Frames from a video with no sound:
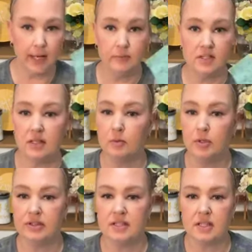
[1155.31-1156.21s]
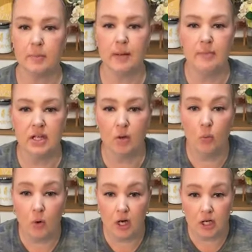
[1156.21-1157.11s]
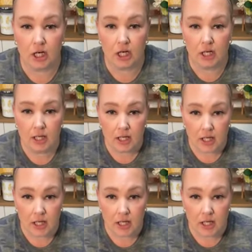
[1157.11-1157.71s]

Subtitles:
but I'm just gonna put this in my bin of water.